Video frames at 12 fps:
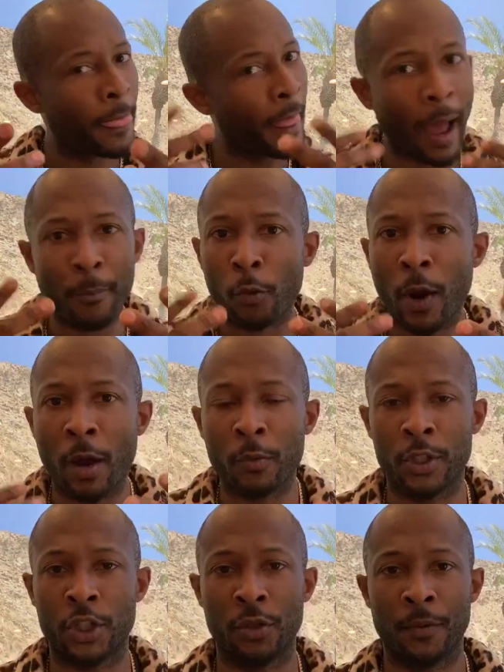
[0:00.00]
I'm going to rock
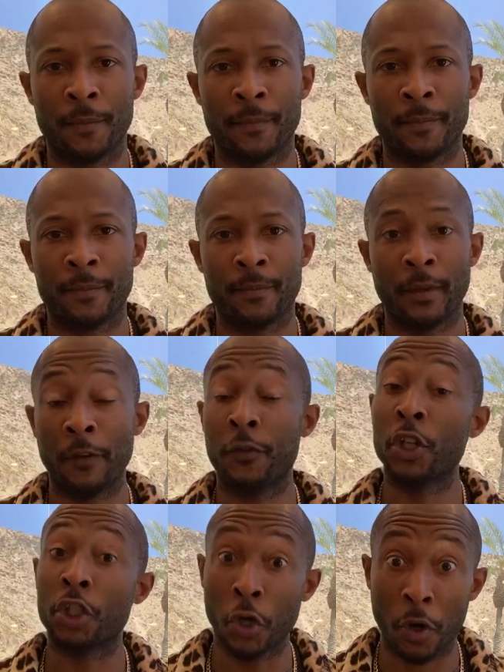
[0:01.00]
with you. If
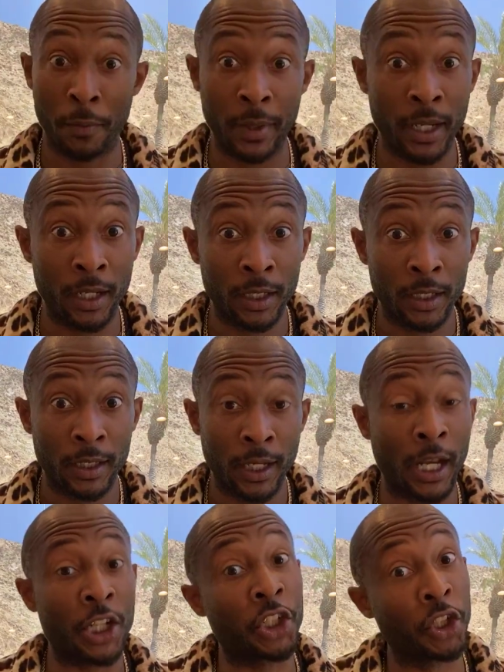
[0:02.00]
you're showing me
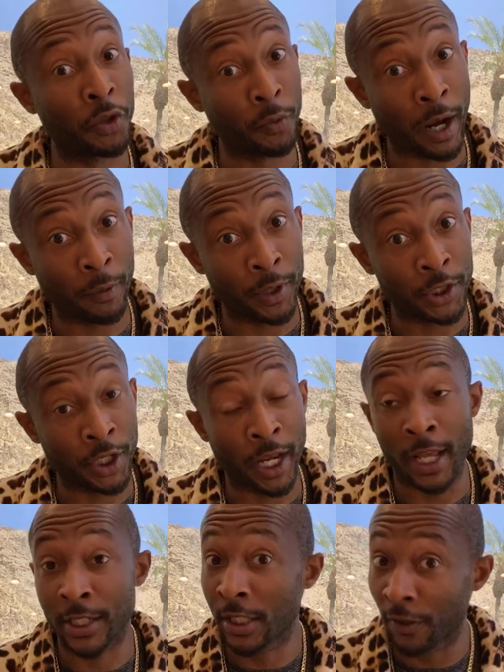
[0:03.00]
that I should rock with you.
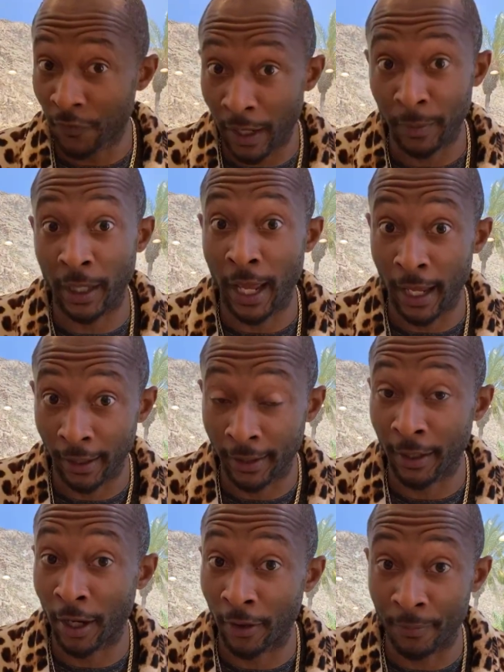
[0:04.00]
Now, some family I had to
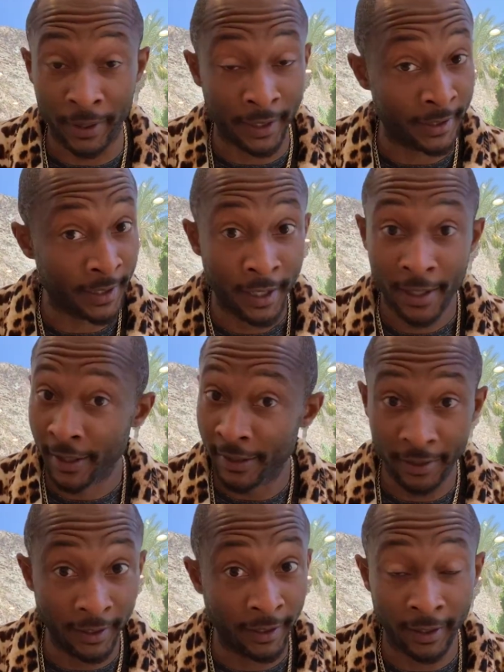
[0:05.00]
cut off because
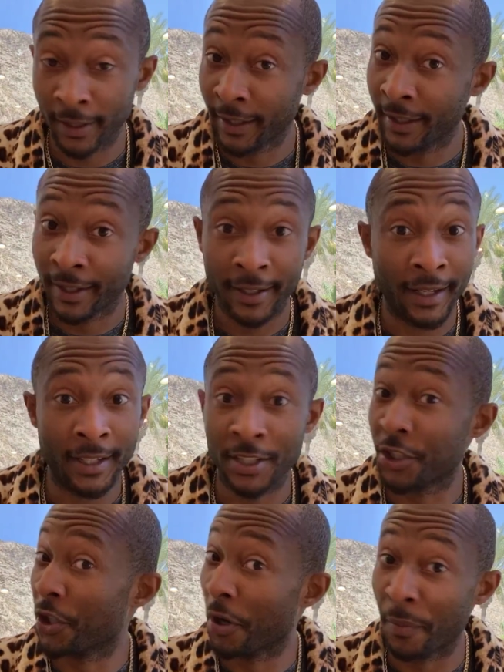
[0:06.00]
clearly they're
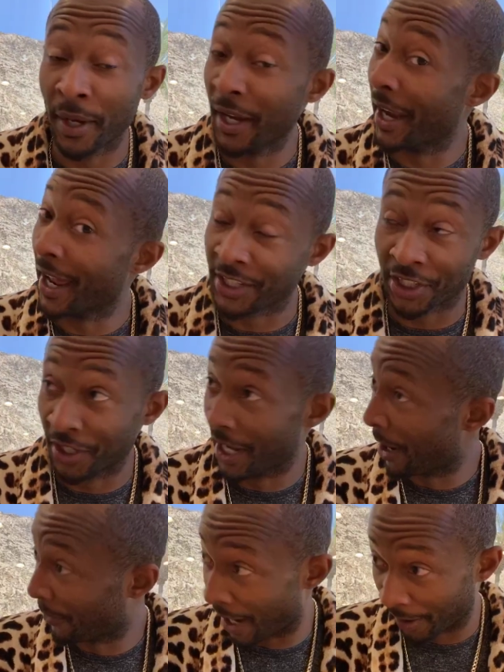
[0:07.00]
just showing me that I should
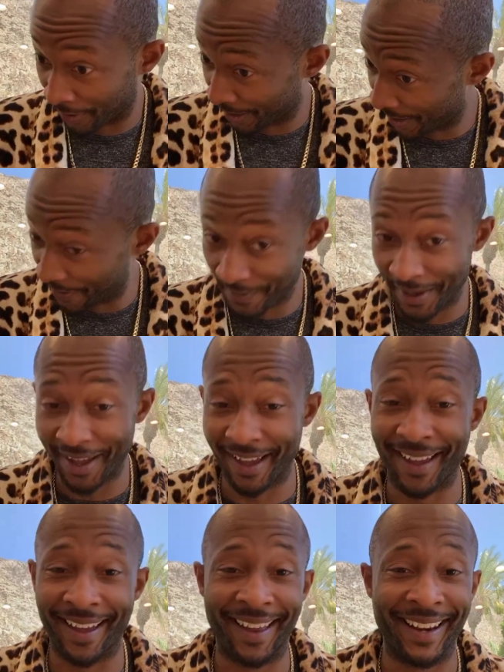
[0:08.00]
not rock with them.
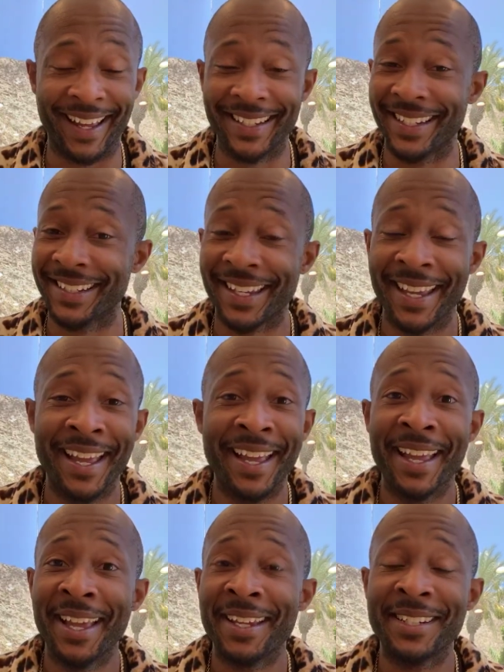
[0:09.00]
They just
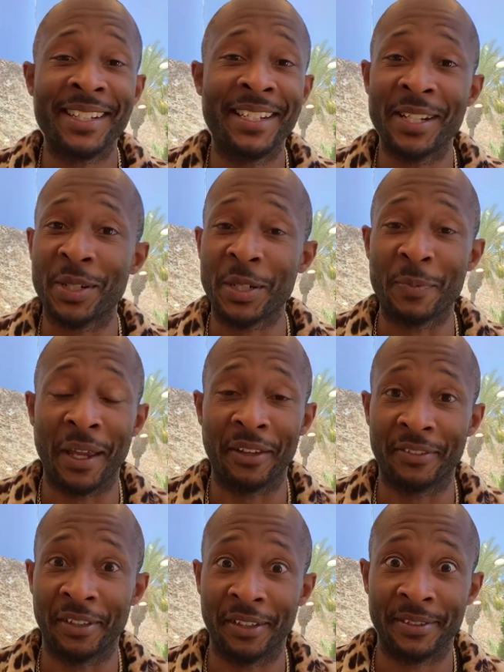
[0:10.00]
disrespectful.